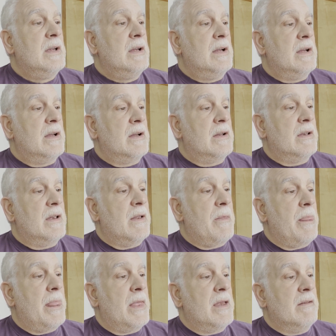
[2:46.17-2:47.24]
A
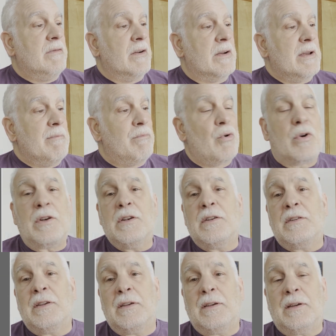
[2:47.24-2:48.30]
very important